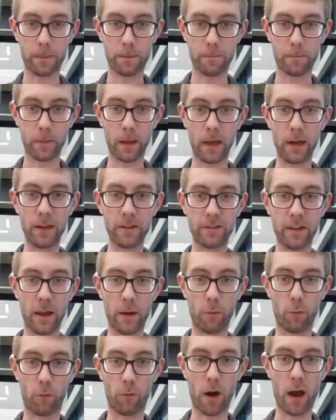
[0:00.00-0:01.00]
it is a
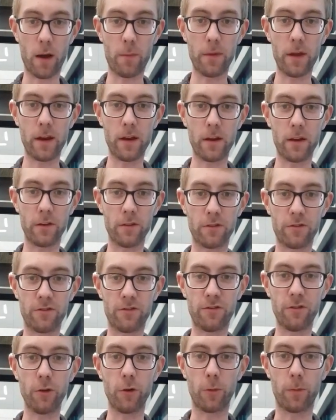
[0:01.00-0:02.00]
ramen
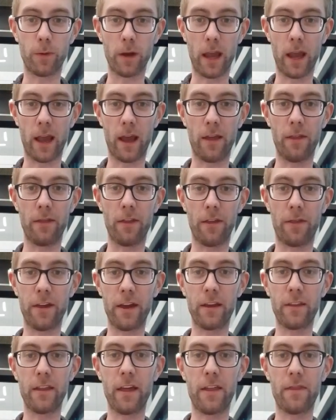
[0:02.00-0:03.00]
soup, and the
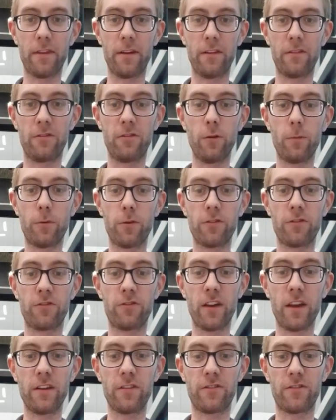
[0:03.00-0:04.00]
thing that the Soupers
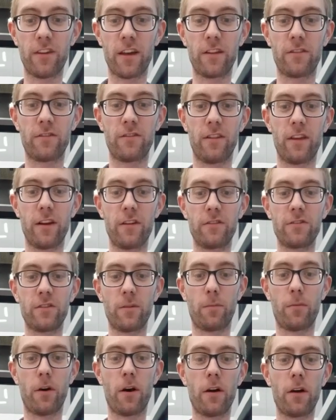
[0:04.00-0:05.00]
say sets theirs
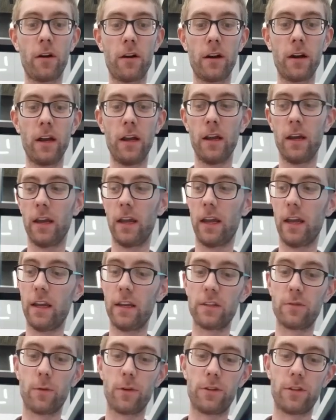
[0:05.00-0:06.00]
apart
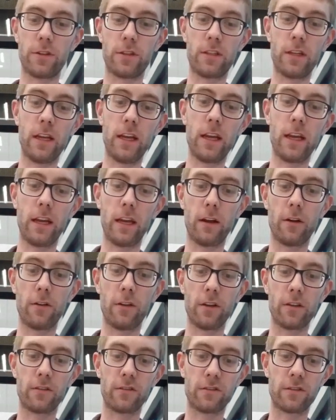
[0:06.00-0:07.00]
is what you see in here.
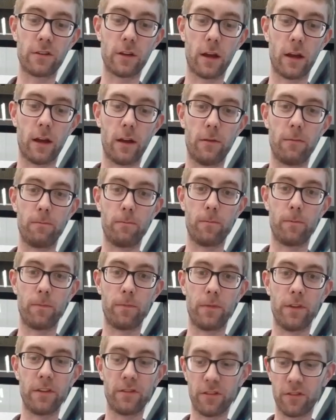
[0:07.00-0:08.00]
This
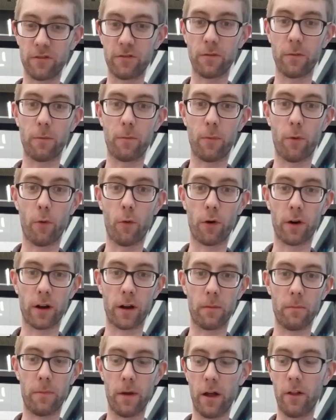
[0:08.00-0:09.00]
is pork
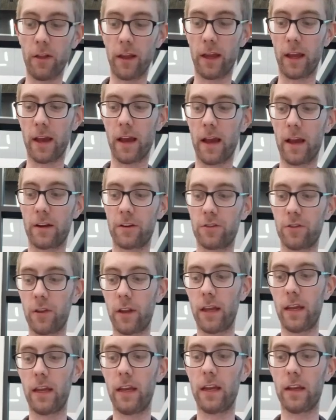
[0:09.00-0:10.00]
belly,
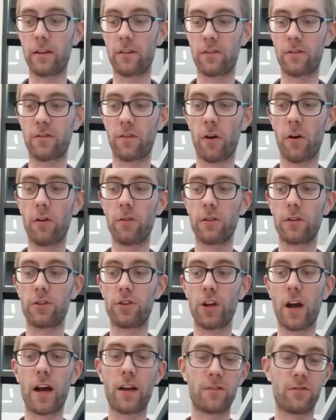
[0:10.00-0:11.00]
actually. It's called
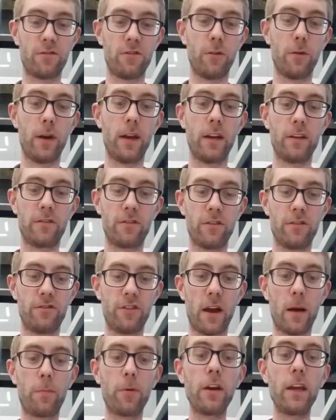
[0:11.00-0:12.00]
shasu, and it's a
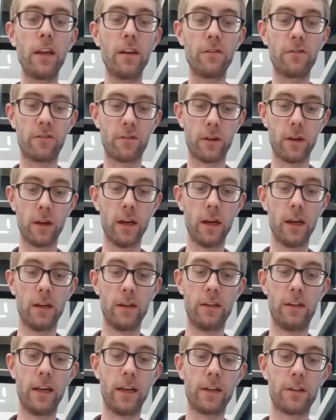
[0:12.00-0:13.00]
Japanese
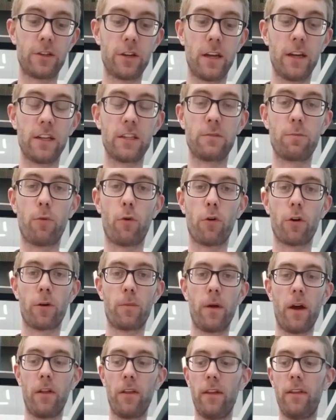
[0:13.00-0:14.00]
dish, and it's pork
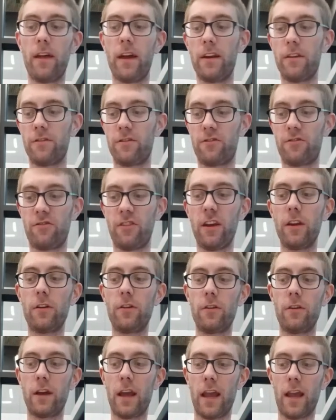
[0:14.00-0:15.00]
belly that is
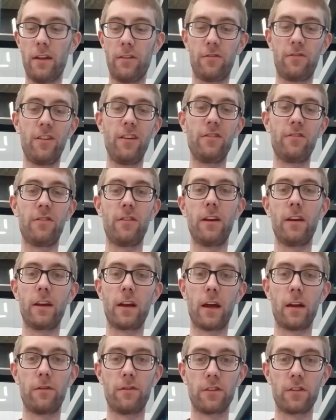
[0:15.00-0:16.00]
seared and seasoned in
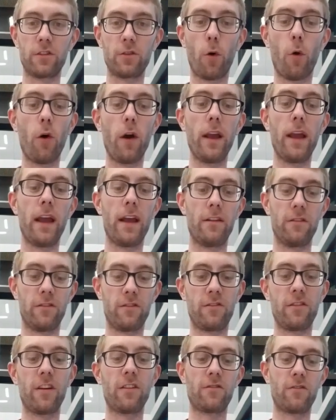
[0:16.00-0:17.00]
kind of a soy and
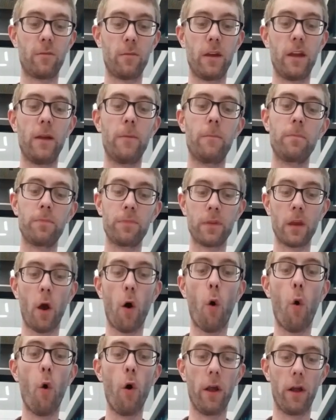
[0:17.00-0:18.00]
sesame
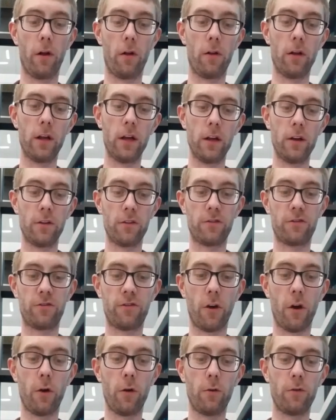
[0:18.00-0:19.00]
oil.
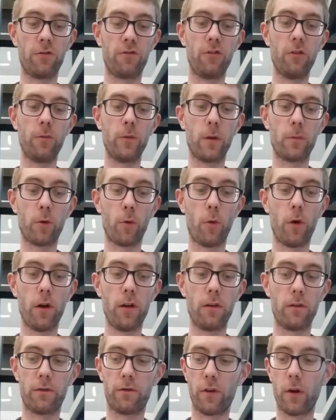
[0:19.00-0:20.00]
So soup number
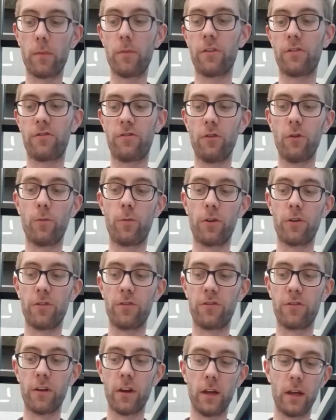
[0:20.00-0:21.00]
1 from the
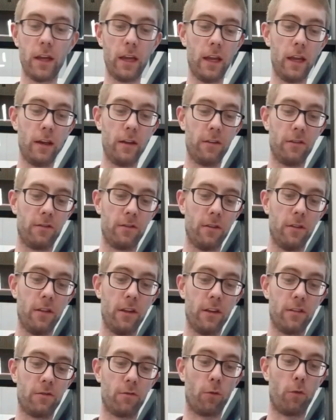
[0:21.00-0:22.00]
Soupers is
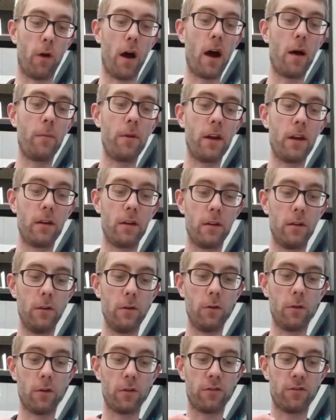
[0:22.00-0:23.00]
this ramen
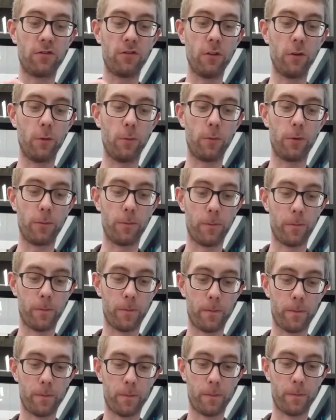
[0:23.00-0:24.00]
noodle soup.
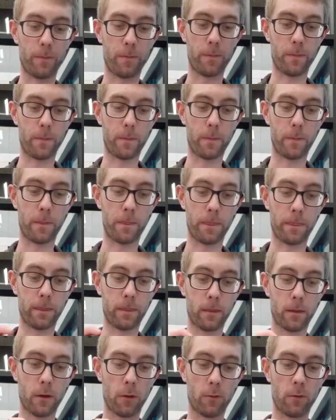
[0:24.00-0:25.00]

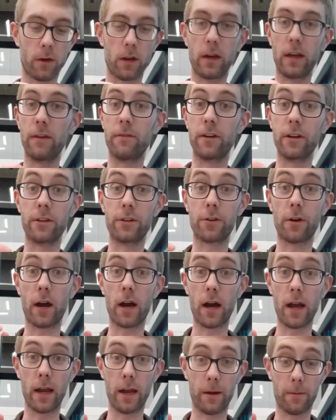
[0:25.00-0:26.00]
I'm gonna give it a
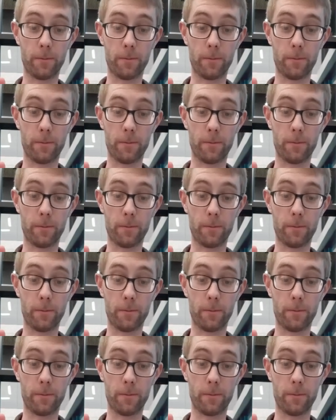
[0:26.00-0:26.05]
try.